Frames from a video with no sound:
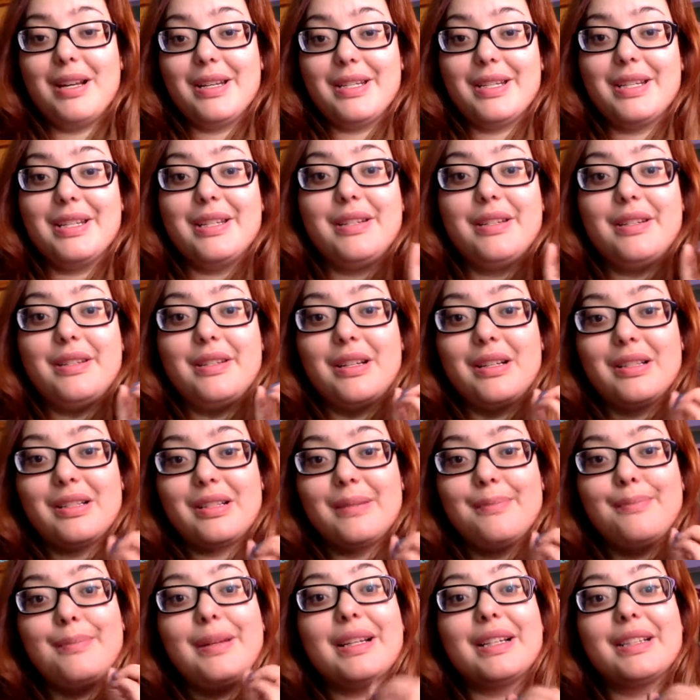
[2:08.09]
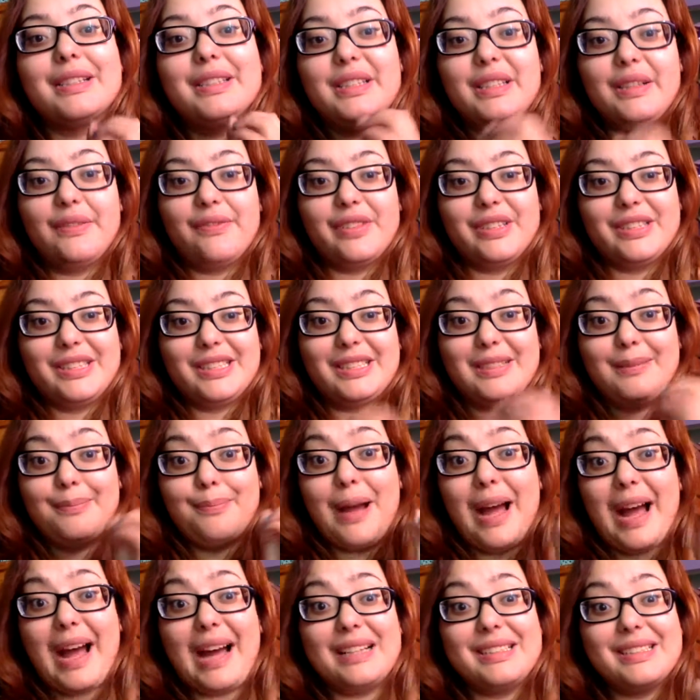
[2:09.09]
it doesn't make a difference. The
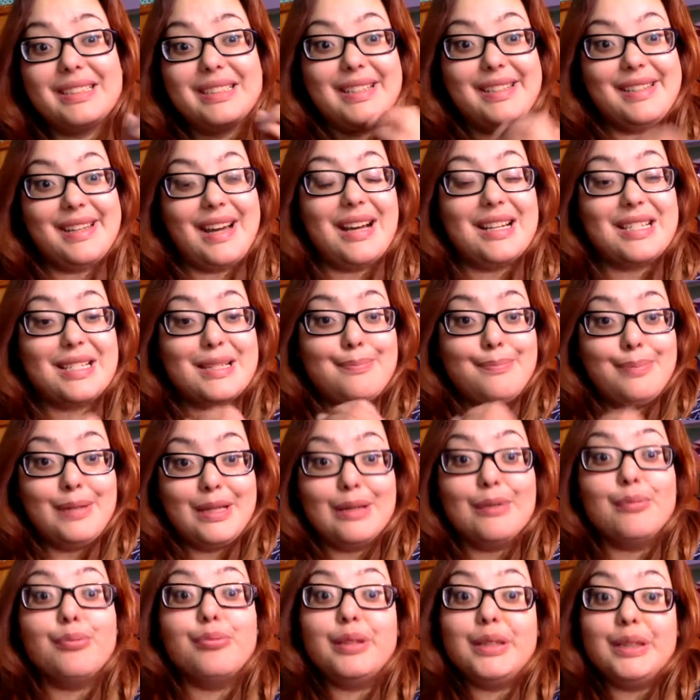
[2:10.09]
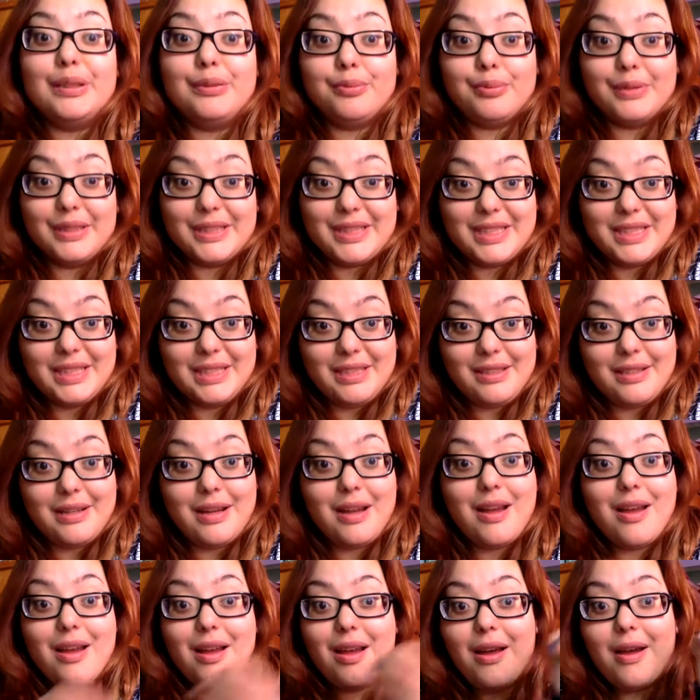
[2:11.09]
past cannot be rewritten.
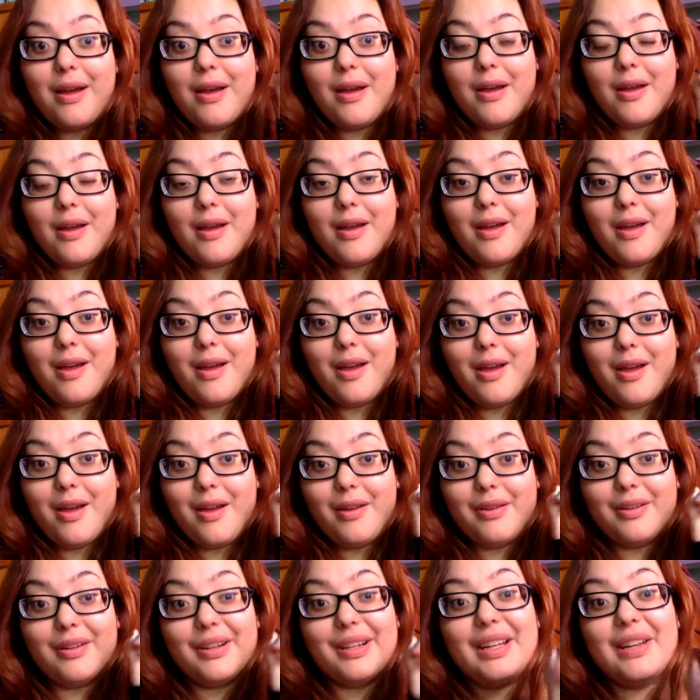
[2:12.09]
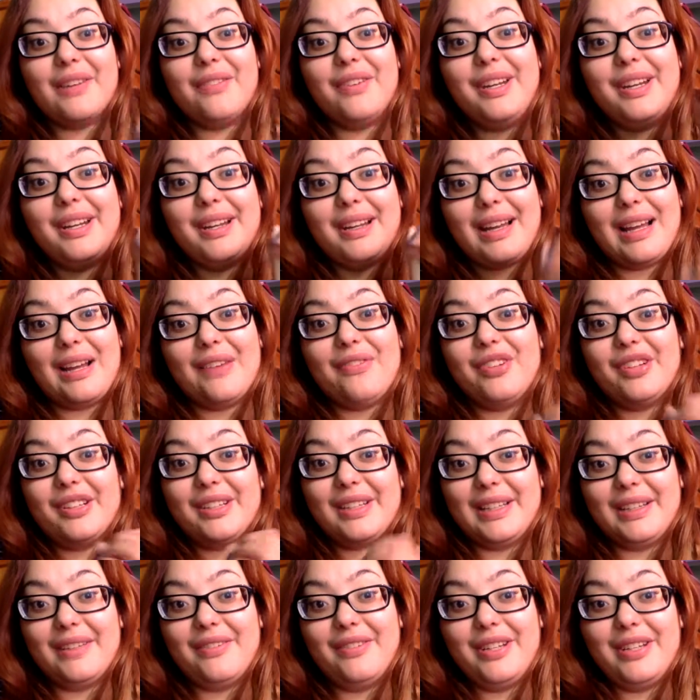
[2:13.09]
You're given the life you're
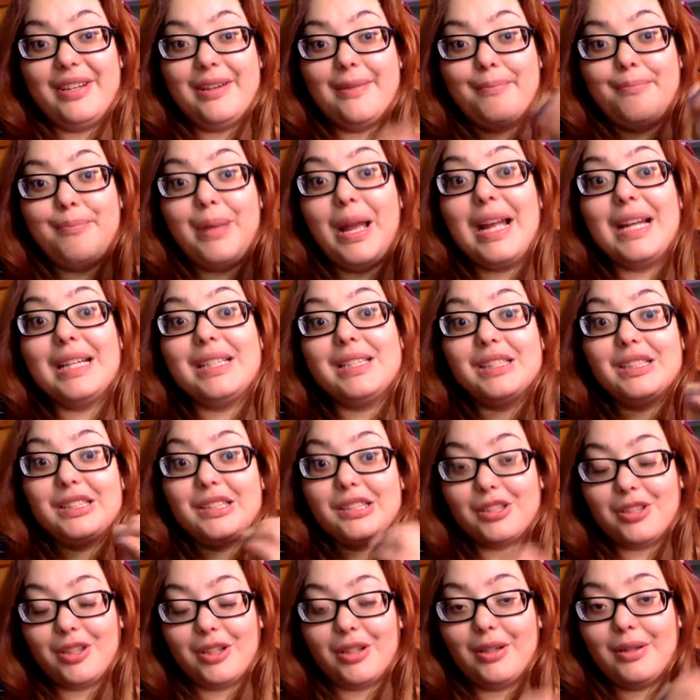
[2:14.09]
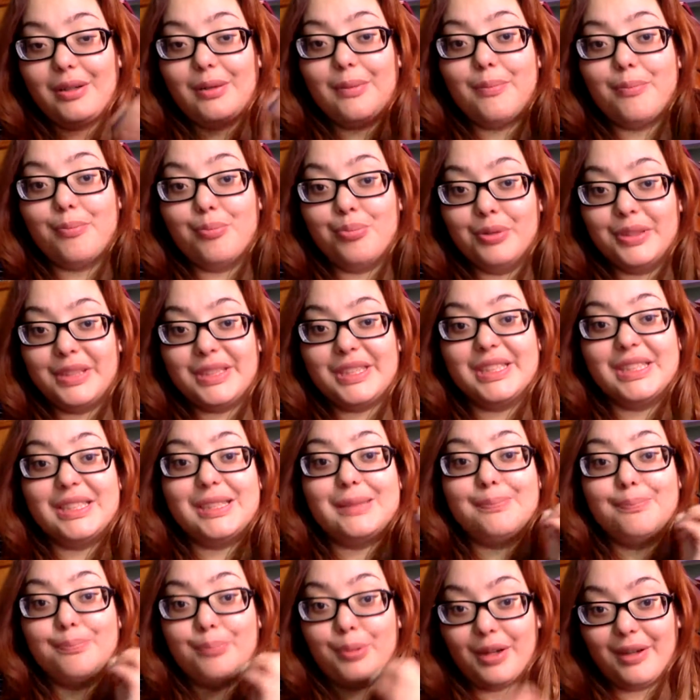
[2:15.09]
given. Pages turn,
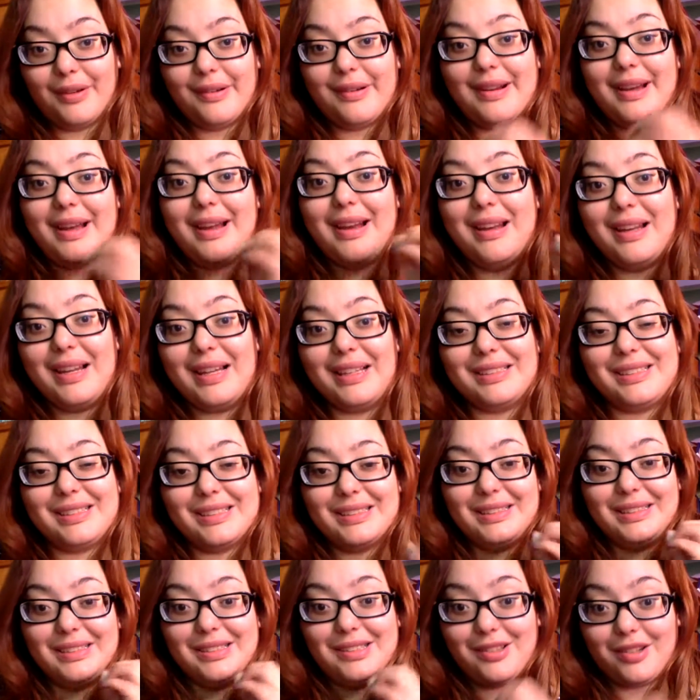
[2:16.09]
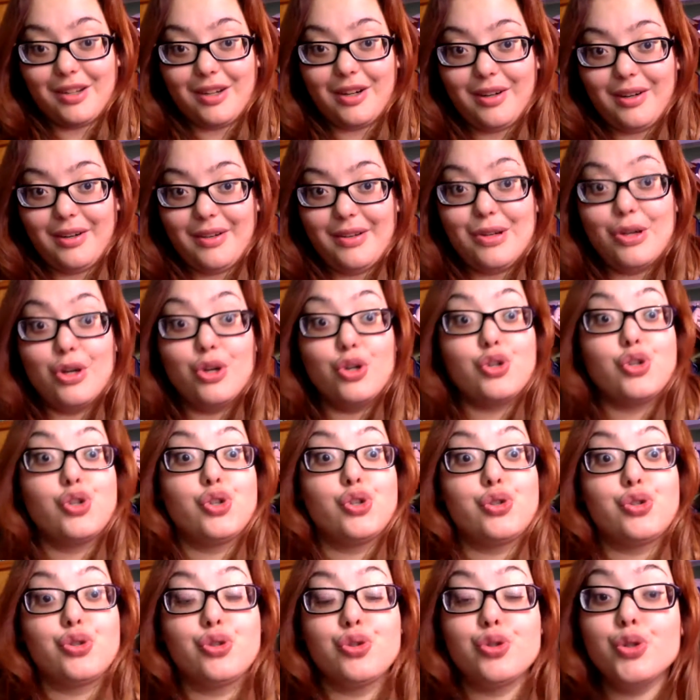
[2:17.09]
bridges burn, lessons learned.
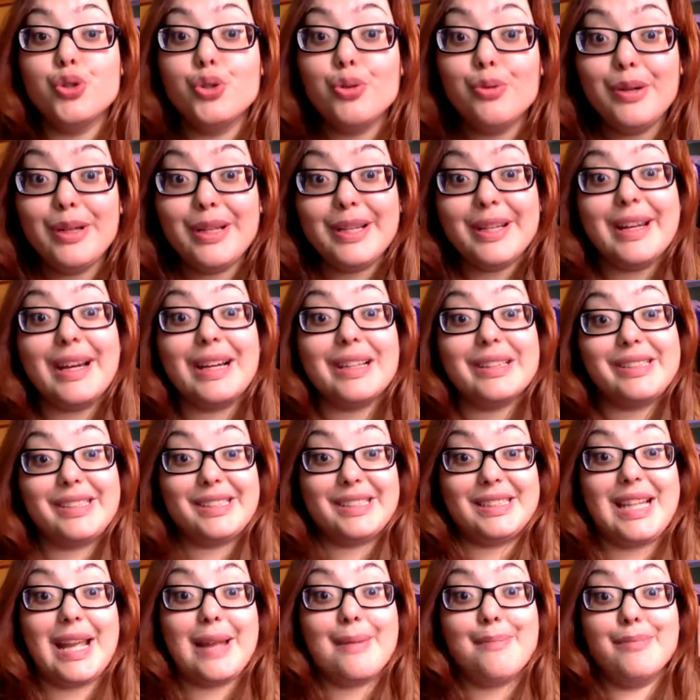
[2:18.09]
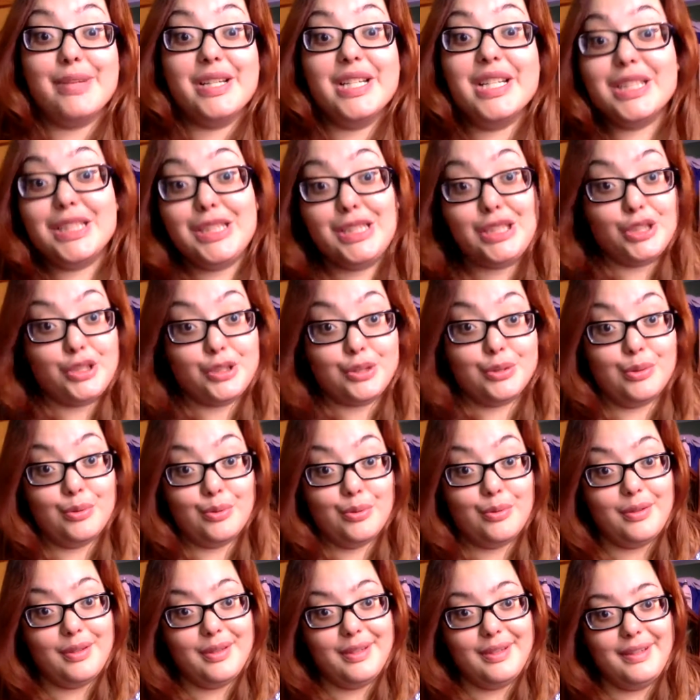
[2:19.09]
Truly, that statement is
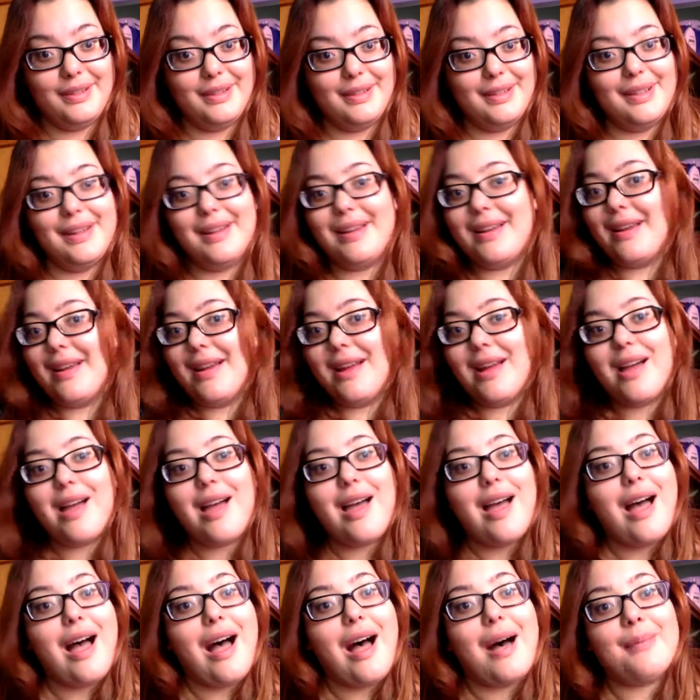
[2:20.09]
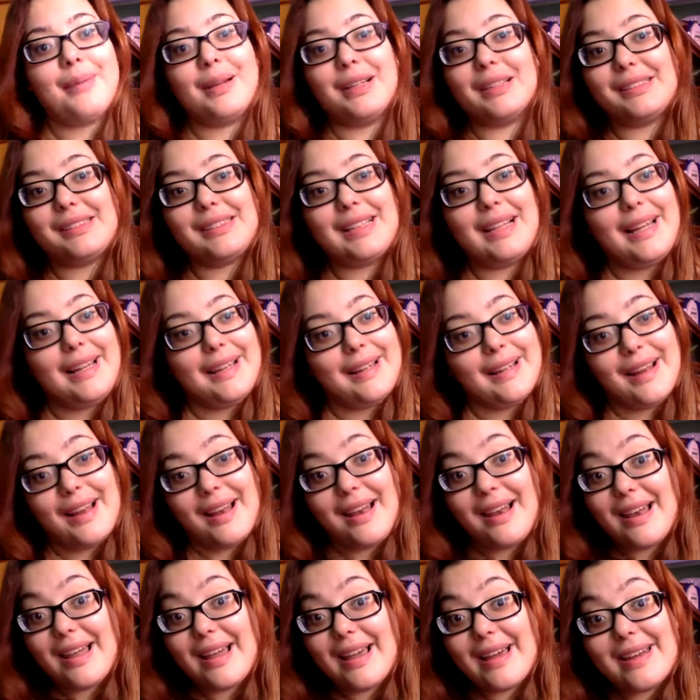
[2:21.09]
true. I'm not saying
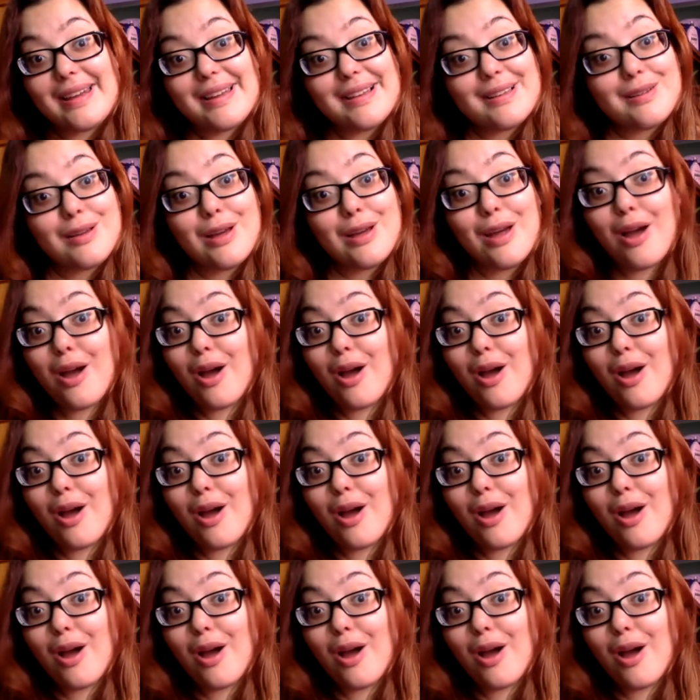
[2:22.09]
let it